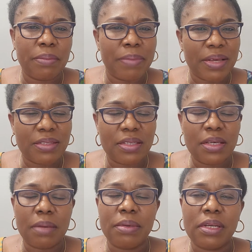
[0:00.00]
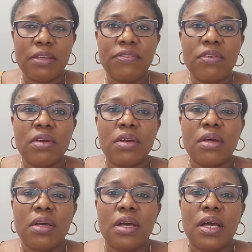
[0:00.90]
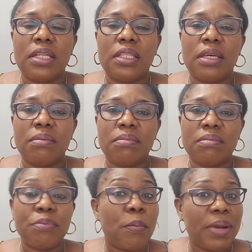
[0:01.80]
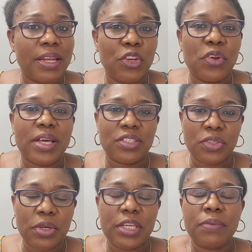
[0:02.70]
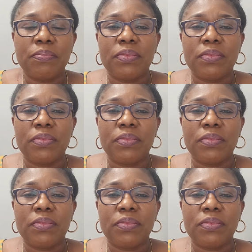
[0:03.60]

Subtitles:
Bassi, I believe, and then popularly known as Sonny.